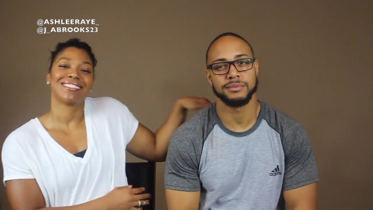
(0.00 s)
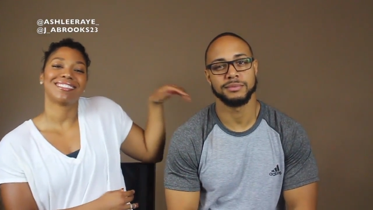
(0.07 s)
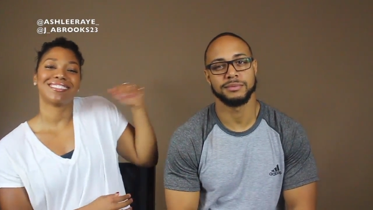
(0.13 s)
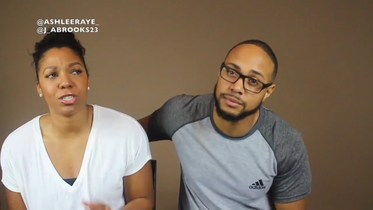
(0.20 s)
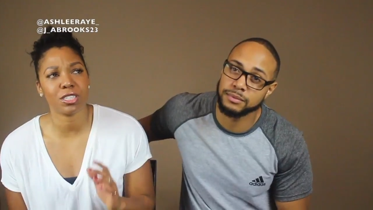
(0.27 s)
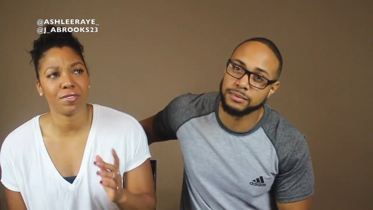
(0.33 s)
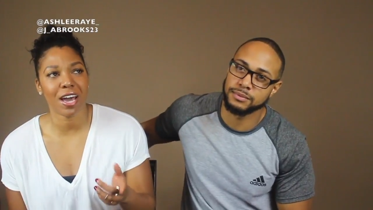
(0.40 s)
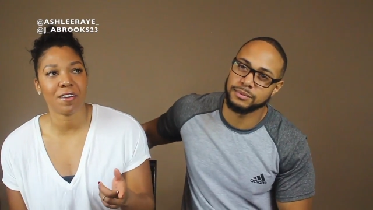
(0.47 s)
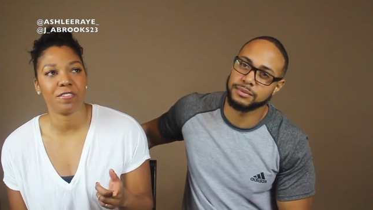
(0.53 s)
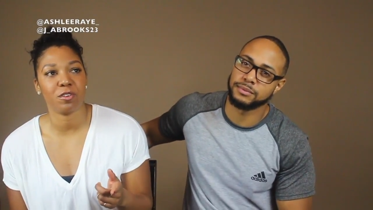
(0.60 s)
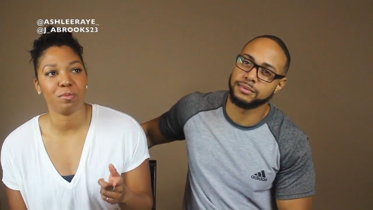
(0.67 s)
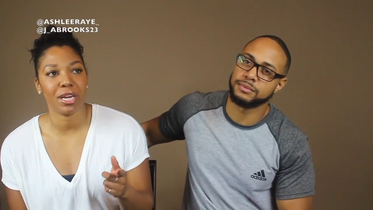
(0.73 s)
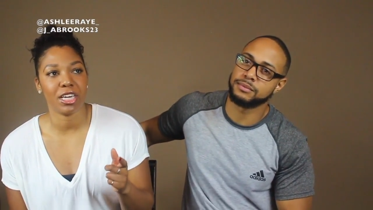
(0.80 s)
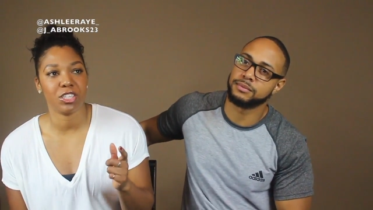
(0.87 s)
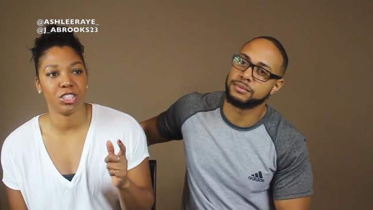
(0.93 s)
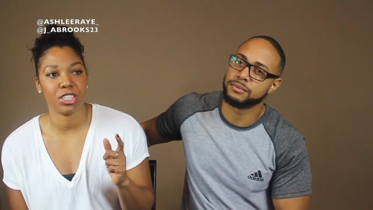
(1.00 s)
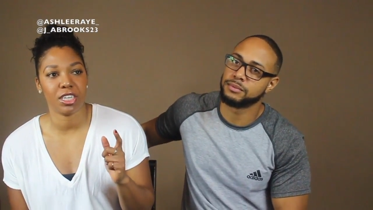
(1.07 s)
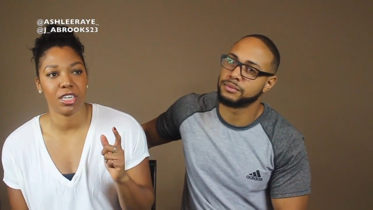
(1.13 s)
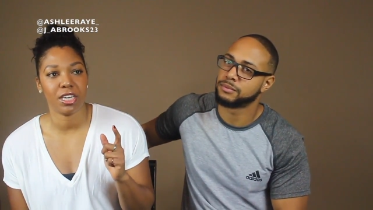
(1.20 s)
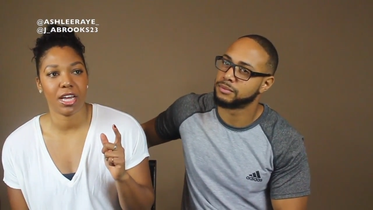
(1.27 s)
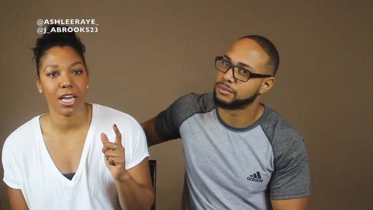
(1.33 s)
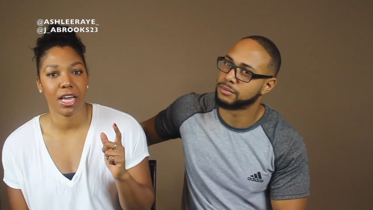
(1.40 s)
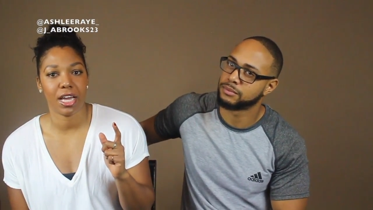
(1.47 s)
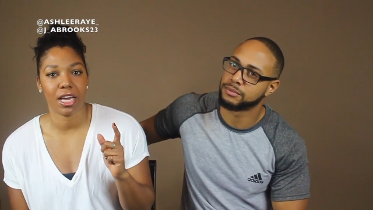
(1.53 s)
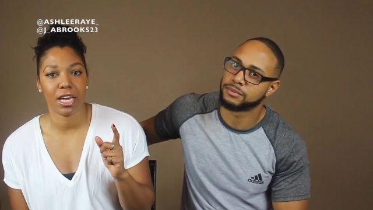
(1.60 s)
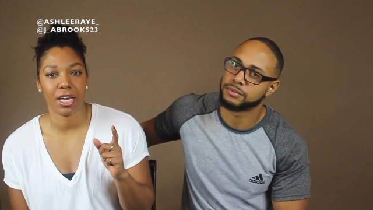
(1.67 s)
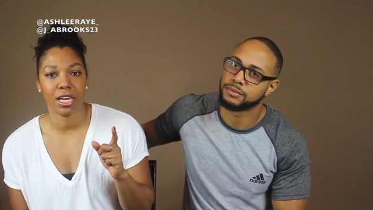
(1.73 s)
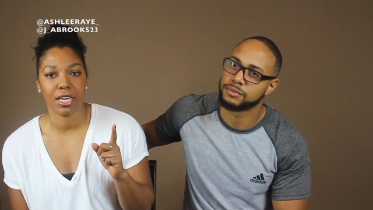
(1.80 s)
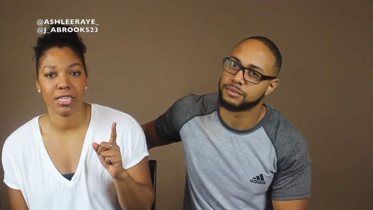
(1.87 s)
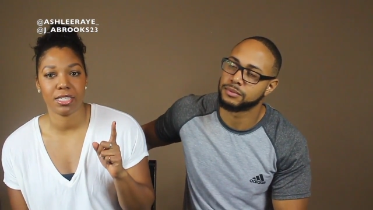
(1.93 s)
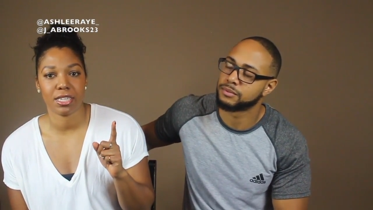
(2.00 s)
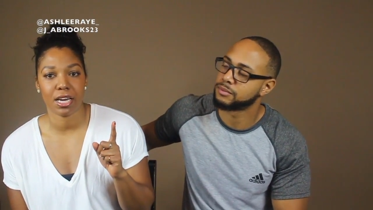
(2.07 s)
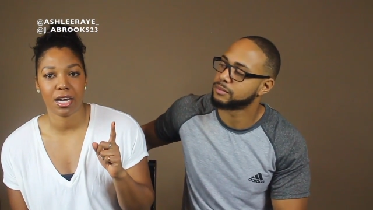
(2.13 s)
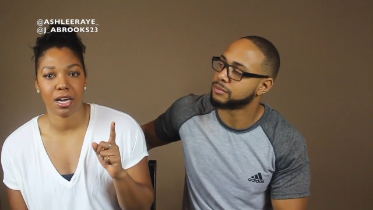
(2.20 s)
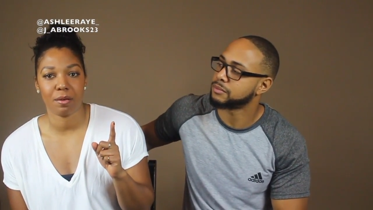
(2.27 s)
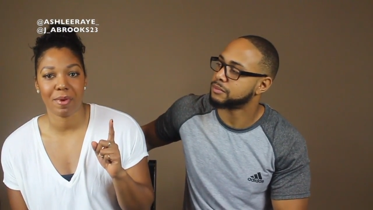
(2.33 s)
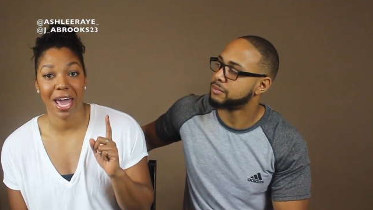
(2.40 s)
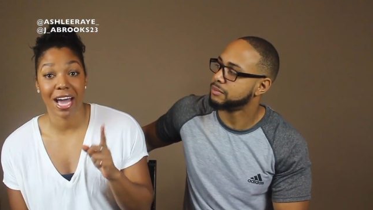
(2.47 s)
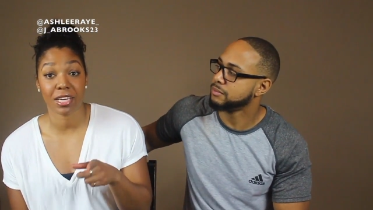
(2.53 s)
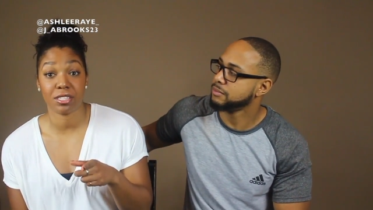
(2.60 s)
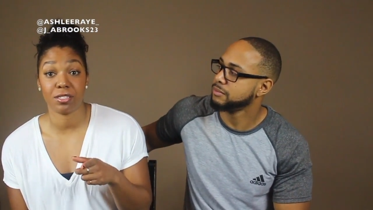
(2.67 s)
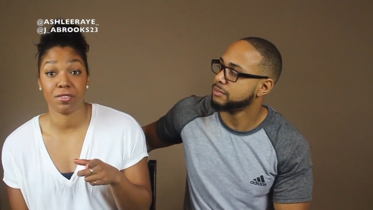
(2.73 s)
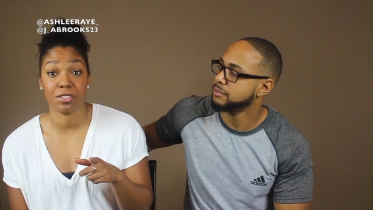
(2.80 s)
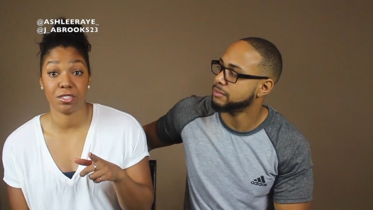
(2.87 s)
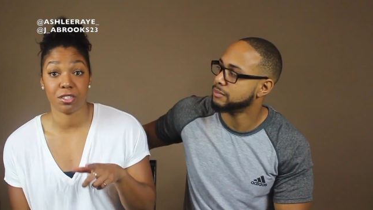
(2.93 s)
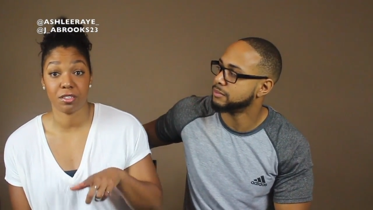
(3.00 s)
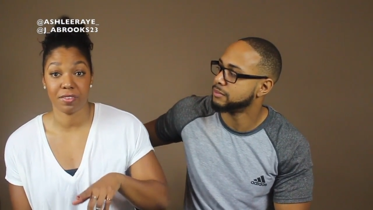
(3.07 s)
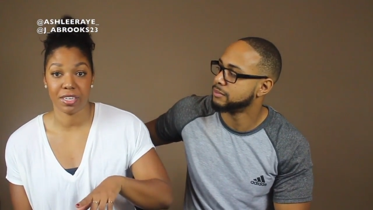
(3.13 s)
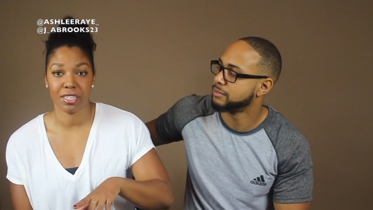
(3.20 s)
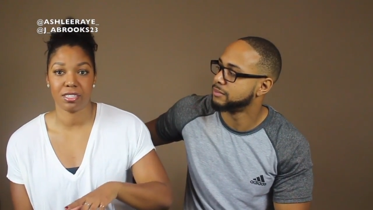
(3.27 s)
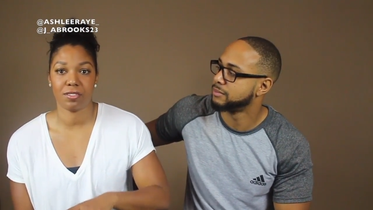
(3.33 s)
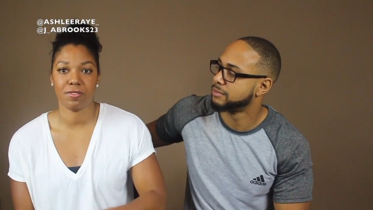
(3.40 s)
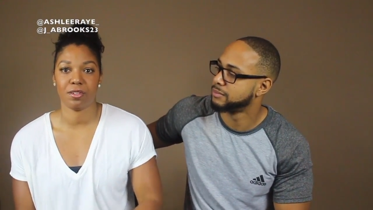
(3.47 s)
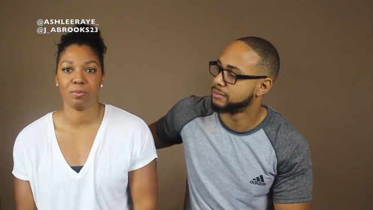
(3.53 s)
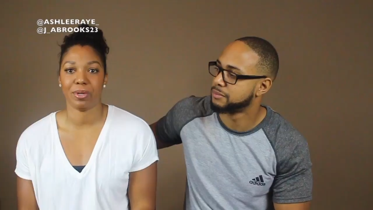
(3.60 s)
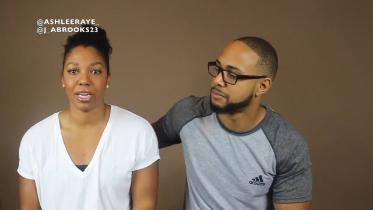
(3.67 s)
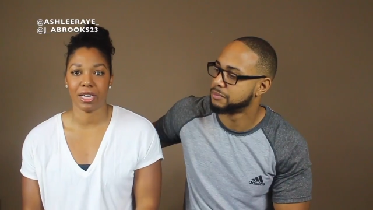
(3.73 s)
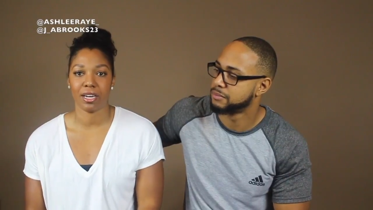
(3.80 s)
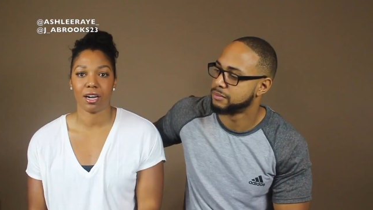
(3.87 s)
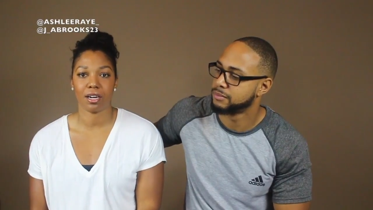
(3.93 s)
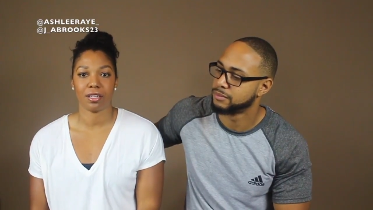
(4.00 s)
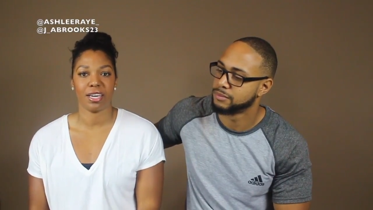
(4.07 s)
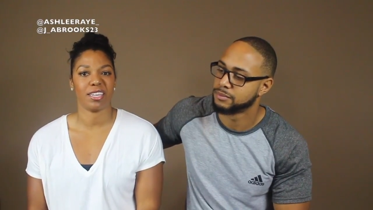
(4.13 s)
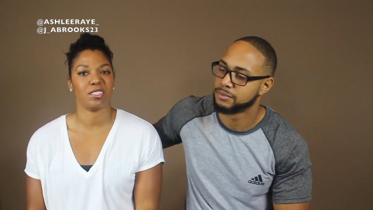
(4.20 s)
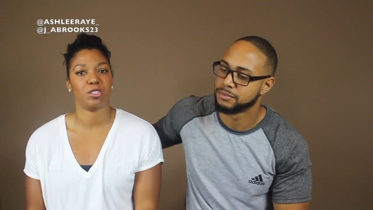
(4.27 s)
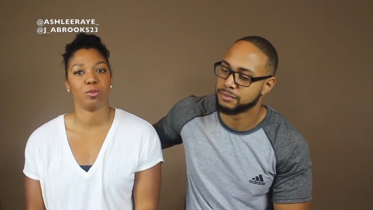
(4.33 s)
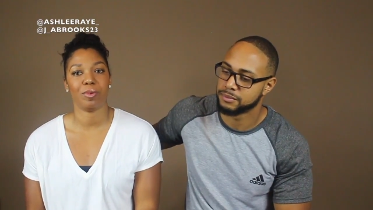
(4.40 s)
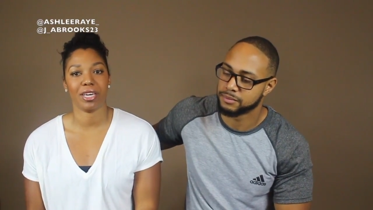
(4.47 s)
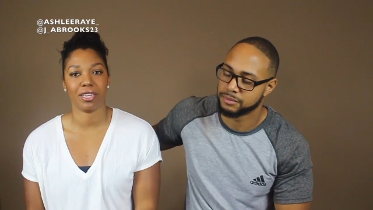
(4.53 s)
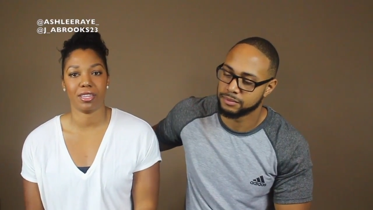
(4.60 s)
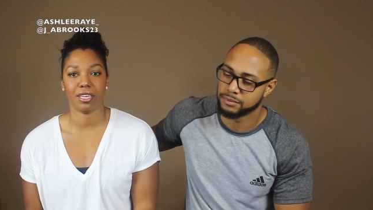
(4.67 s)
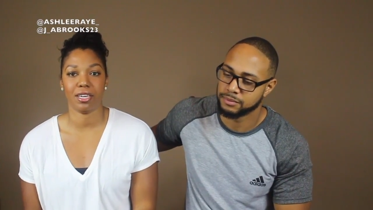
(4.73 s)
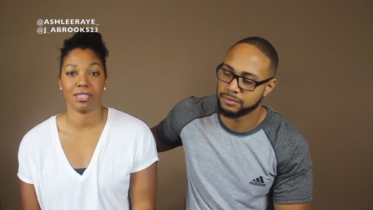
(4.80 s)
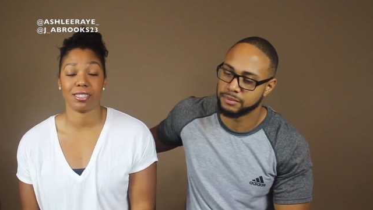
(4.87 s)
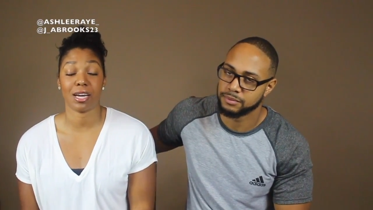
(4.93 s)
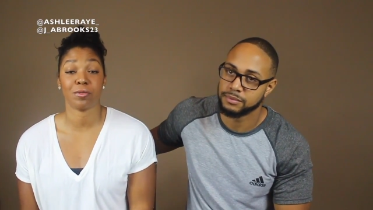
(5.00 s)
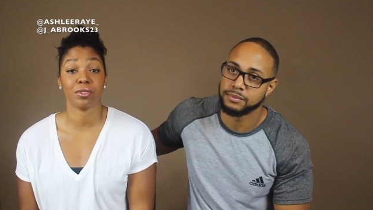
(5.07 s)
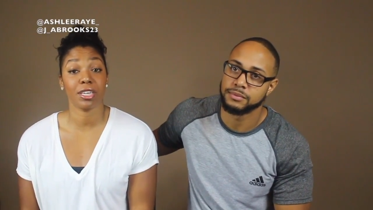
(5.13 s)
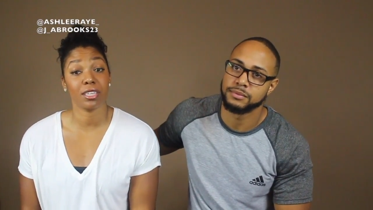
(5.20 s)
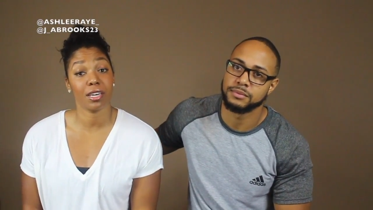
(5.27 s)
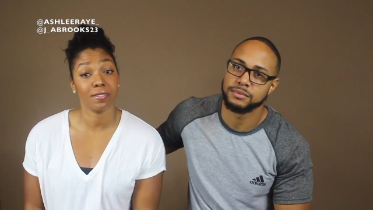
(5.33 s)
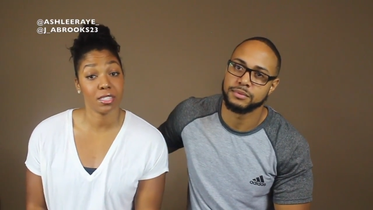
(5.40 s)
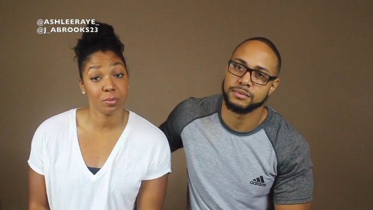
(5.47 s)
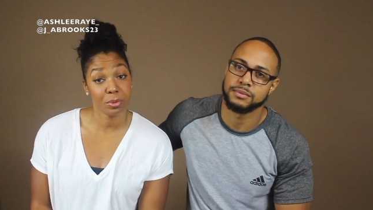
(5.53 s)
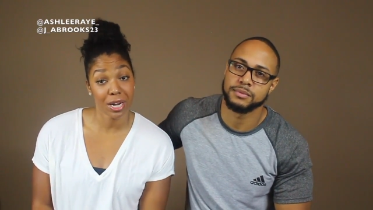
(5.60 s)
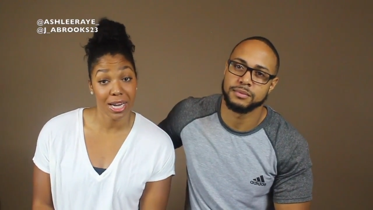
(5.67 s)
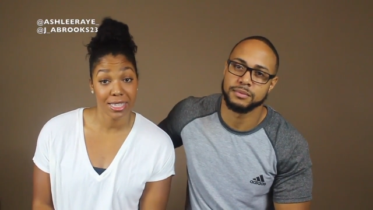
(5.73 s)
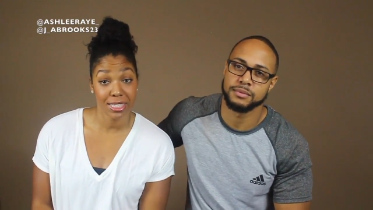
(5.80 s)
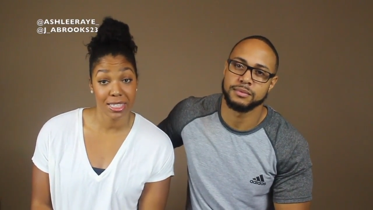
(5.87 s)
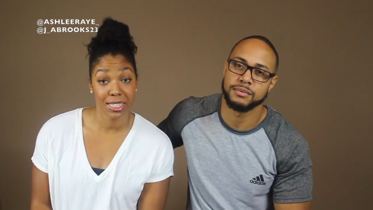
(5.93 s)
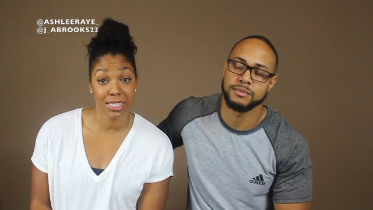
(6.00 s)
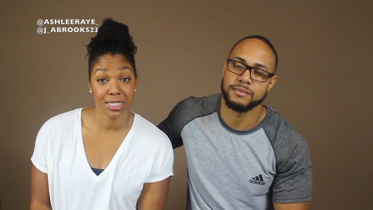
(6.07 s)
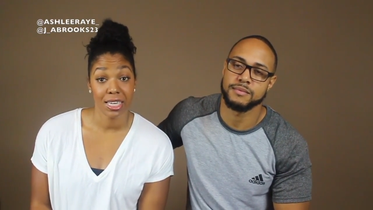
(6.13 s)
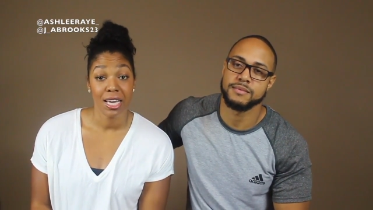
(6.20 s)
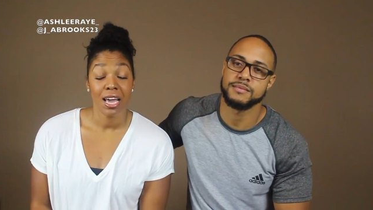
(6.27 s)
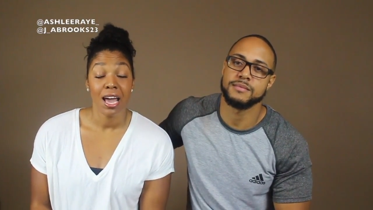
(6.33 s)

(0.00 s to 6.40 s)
Speaker 1: Words of affirmation and acts of service for me are like two big things. I really love surprises.